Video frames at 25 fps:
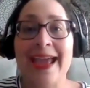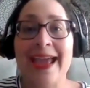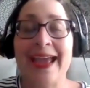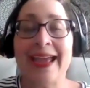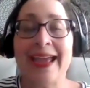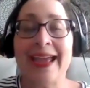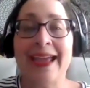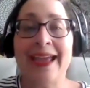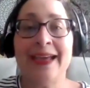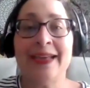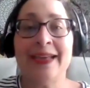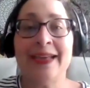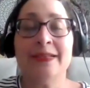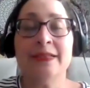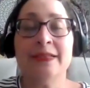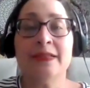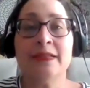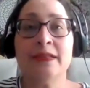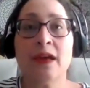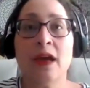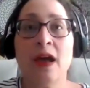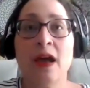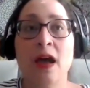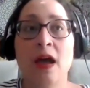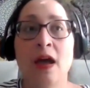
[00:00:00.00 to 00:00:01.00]
And
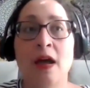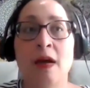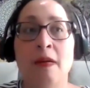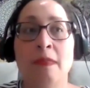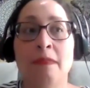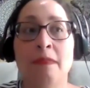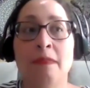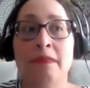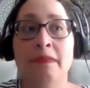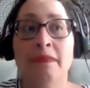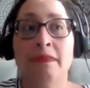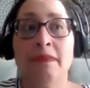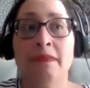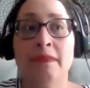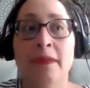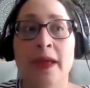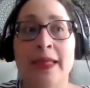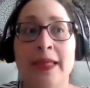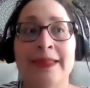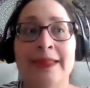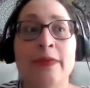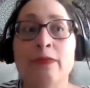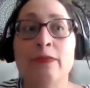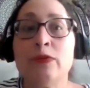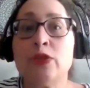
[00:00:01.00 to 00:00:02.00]

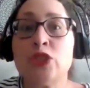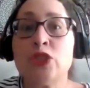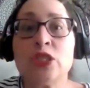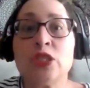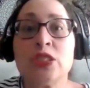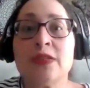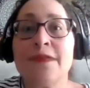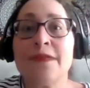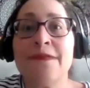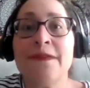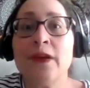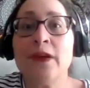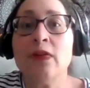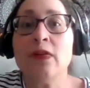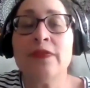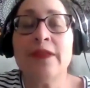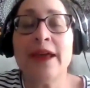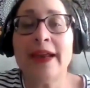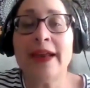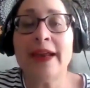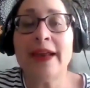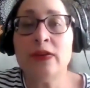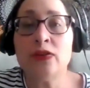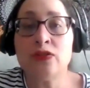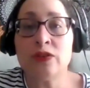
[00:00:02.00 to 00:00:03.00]
there was just a field
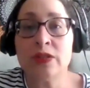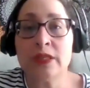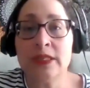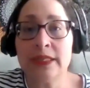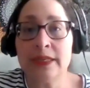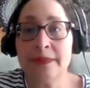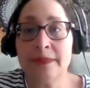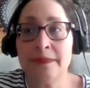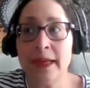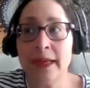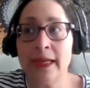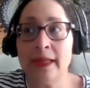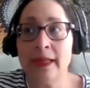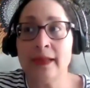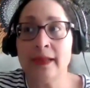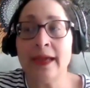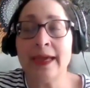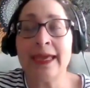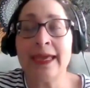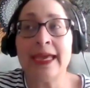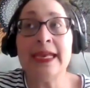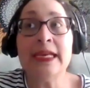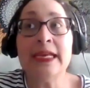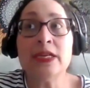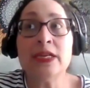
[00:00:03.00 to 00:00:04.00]
that interested me.
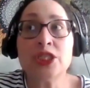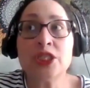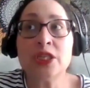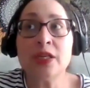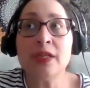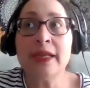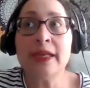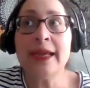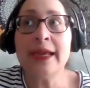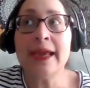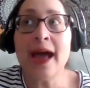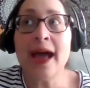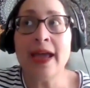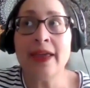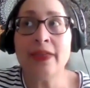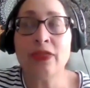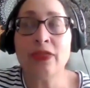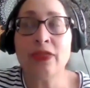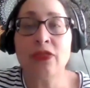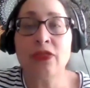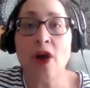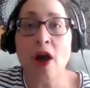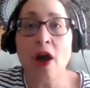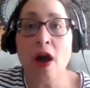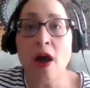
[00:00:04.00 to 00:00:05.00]
Like initially I
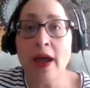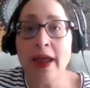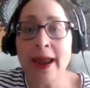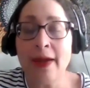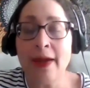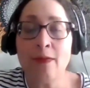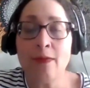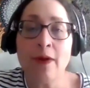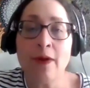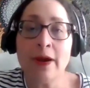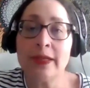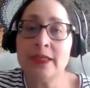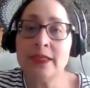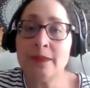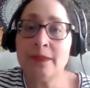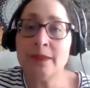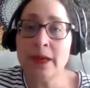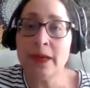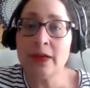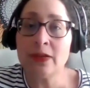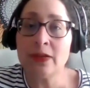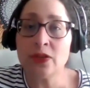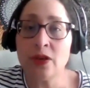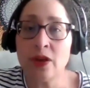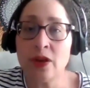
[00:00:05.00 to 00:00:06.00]
thought I wanted to be
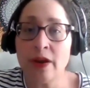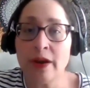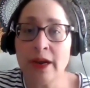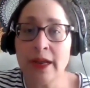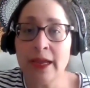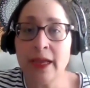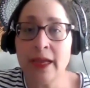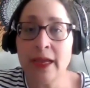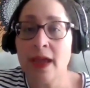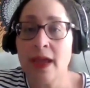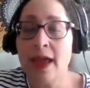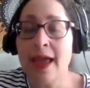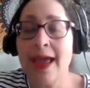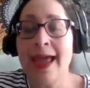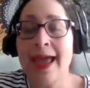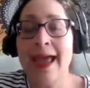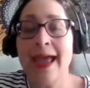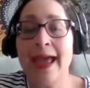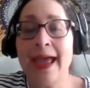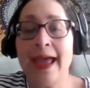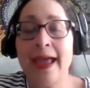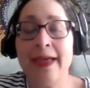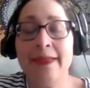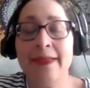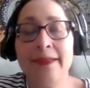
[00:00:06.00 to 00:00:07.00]
an attorney,
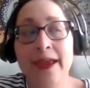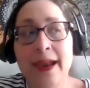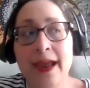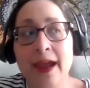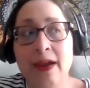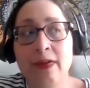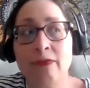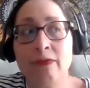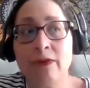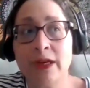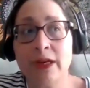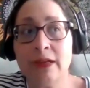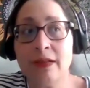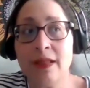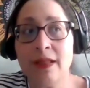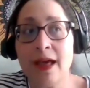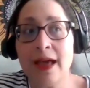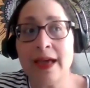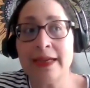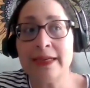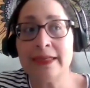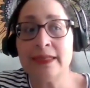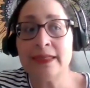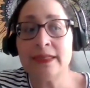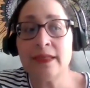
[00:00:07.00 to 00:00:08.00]
and then I
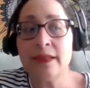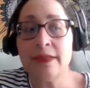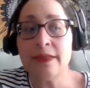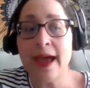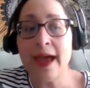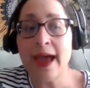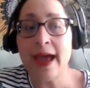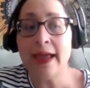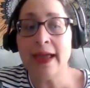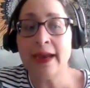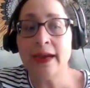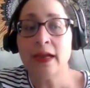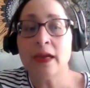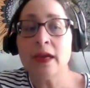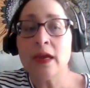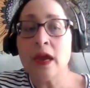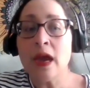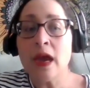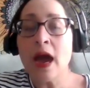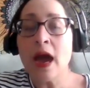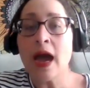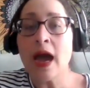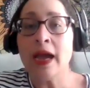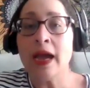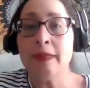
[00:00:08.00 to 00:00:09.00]
realized that
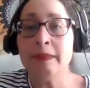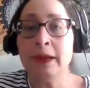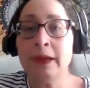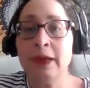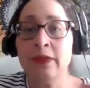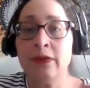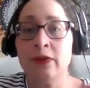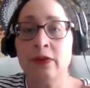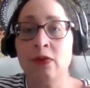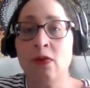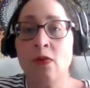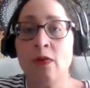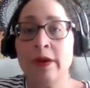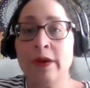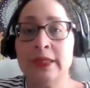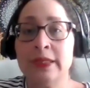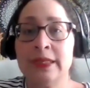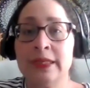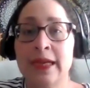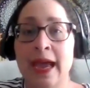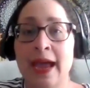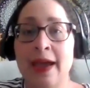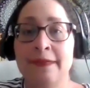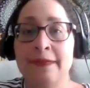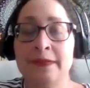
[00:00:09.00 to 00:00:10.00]
I'm either going
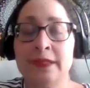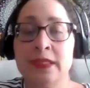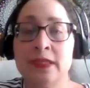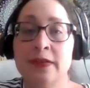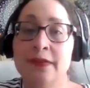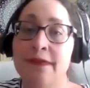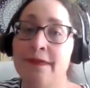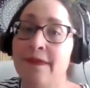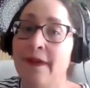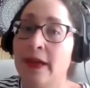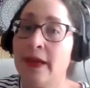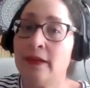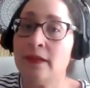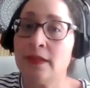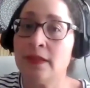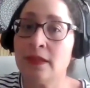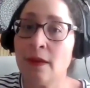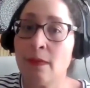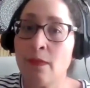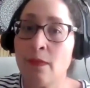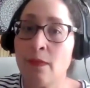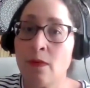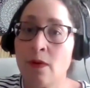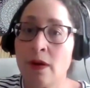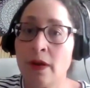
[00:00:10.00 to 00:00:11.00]
to have to defend
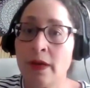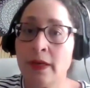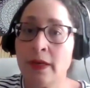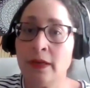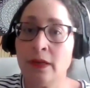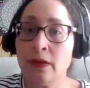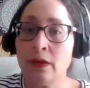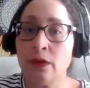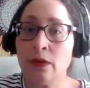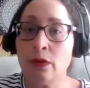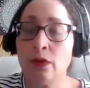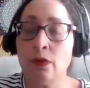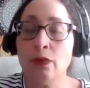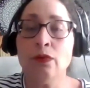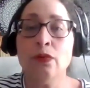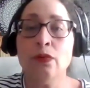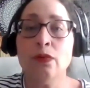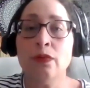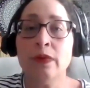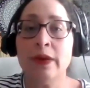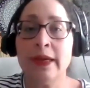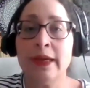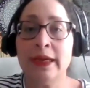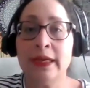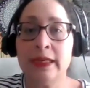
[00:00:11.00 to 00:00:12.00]
someone
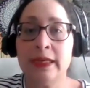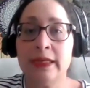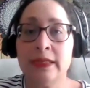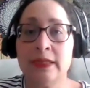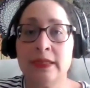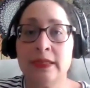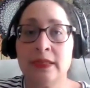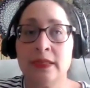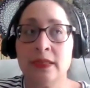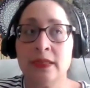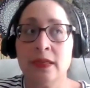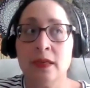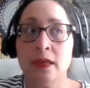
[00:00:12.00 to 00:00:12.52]
who is